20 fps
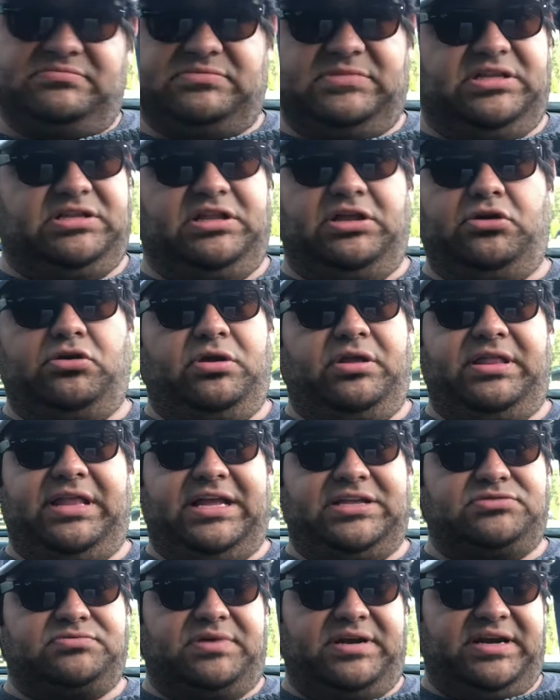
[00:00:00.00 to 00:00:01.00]
Literally,
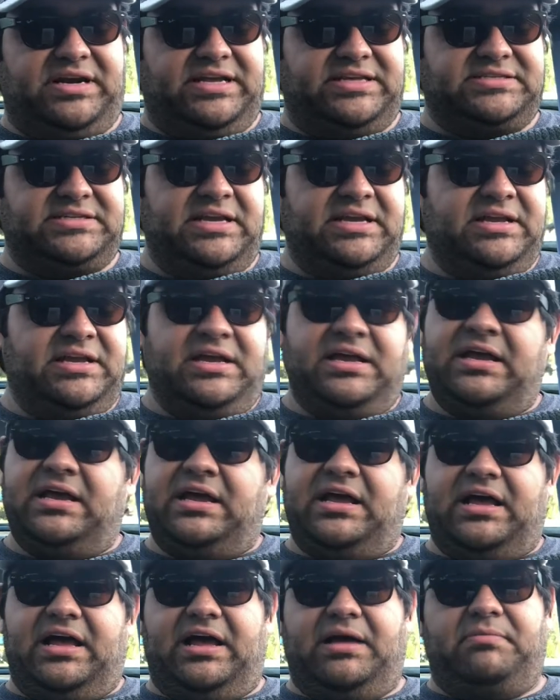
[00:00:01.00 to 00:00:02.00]
that's what it is.
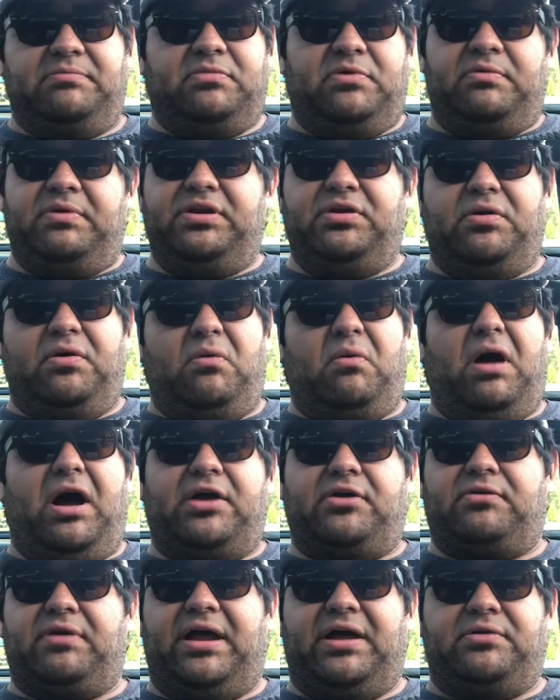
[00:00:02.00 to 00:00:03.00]
When we do a
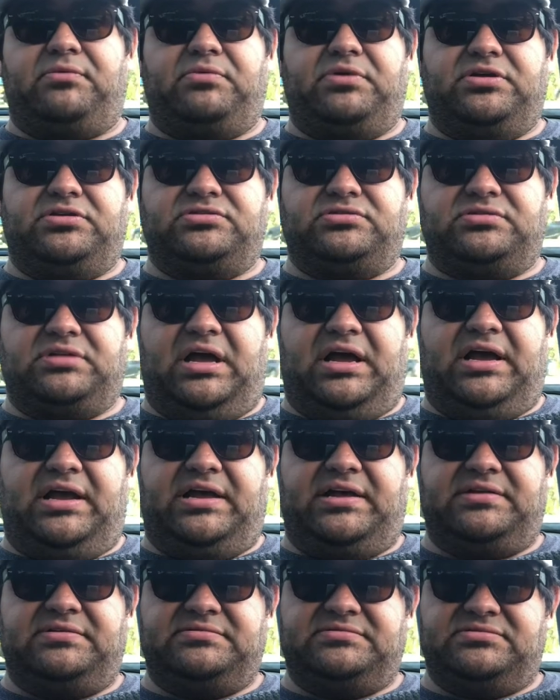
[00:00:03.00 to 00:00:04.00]
walk around,
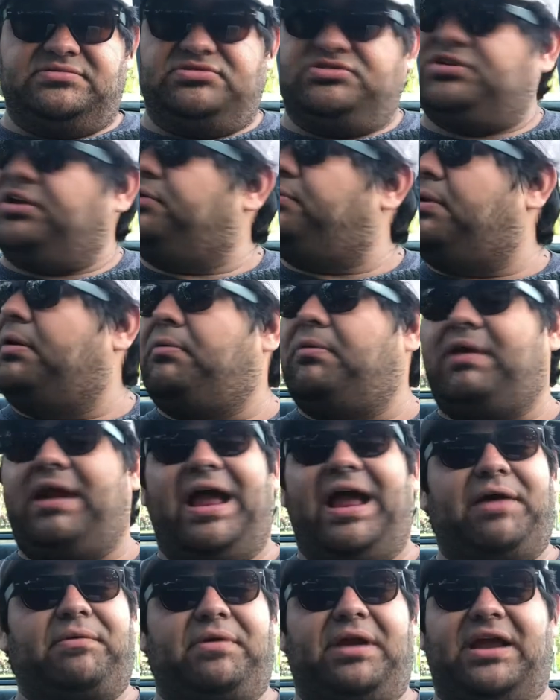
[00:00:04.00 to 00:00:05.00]
we'll show you where we're
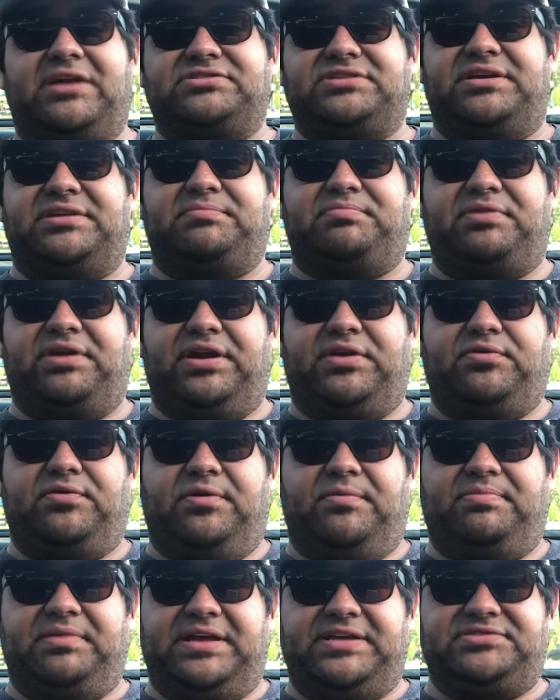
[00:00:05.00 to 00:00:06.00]
at. We're actually at a pretty
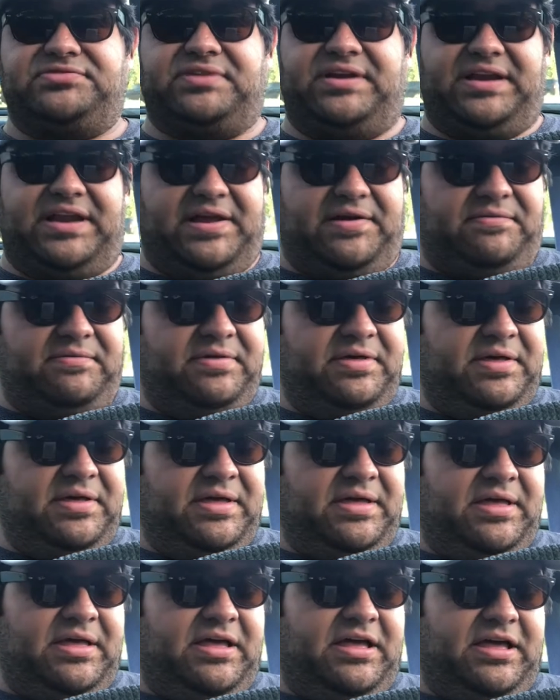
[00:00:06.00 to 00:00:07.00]
cool place right now.
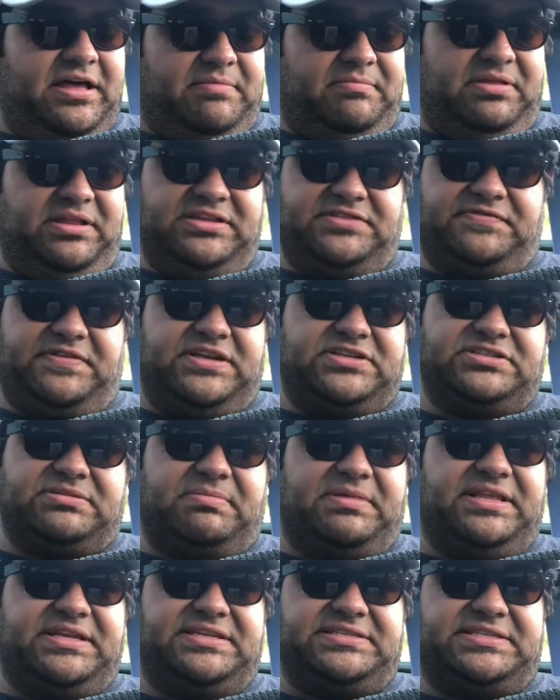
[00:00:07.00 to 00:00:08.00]
But let's finish some
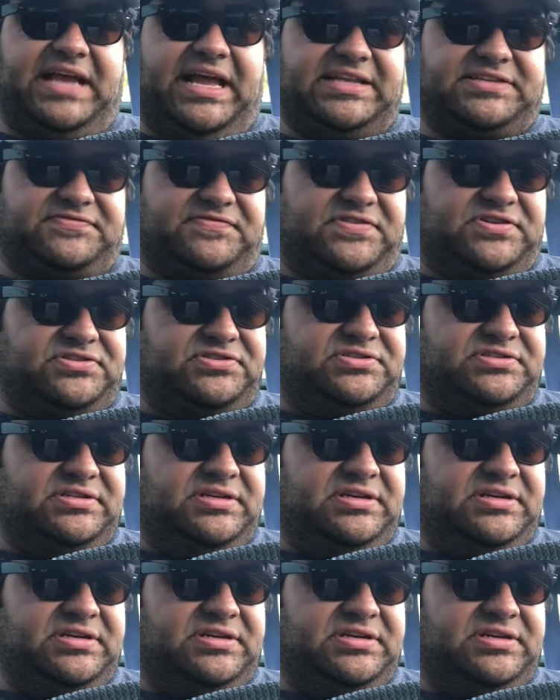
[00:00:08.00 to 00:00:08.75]
of these stats first.